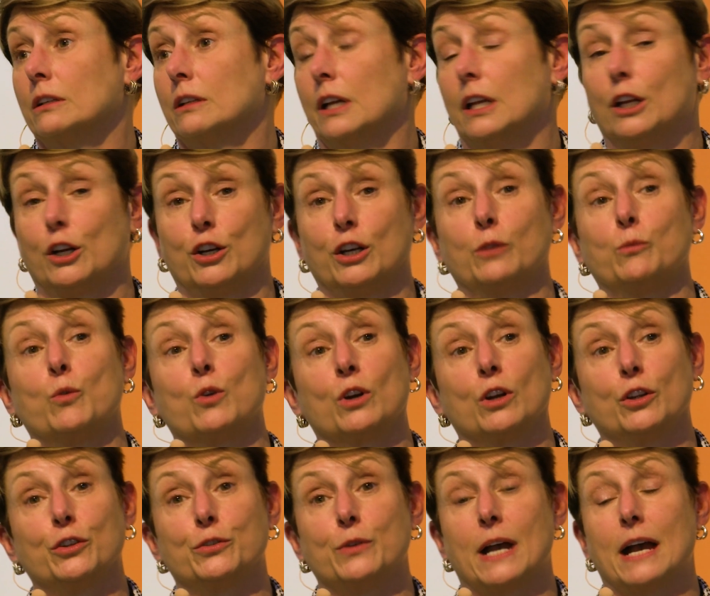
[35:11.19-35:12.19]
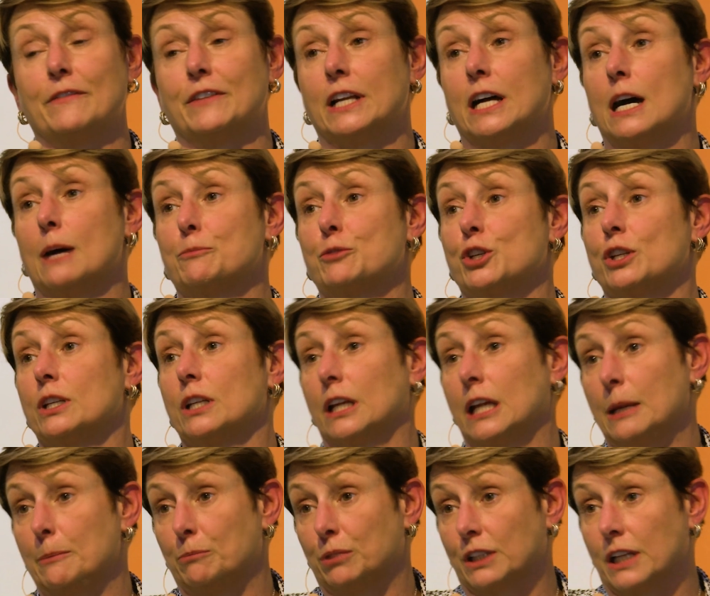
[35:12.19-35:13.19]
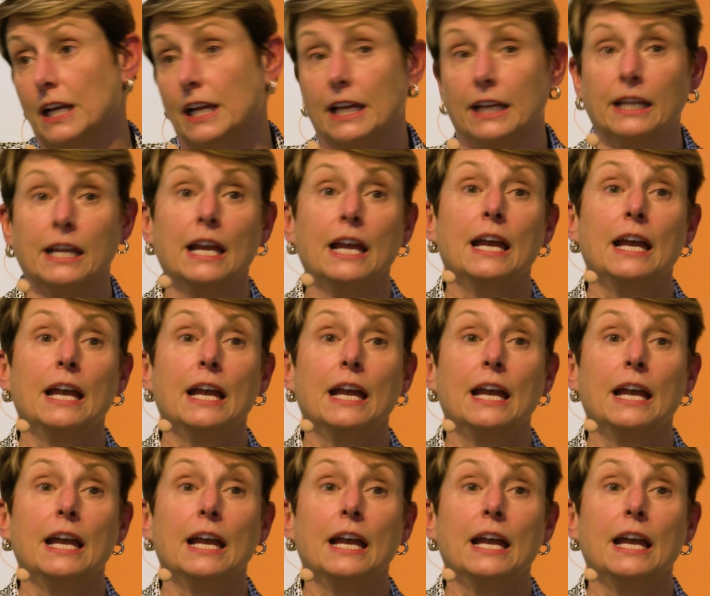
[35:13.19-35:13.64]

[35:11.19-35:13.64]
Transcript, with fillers: In a good world, you have an option to keep playing.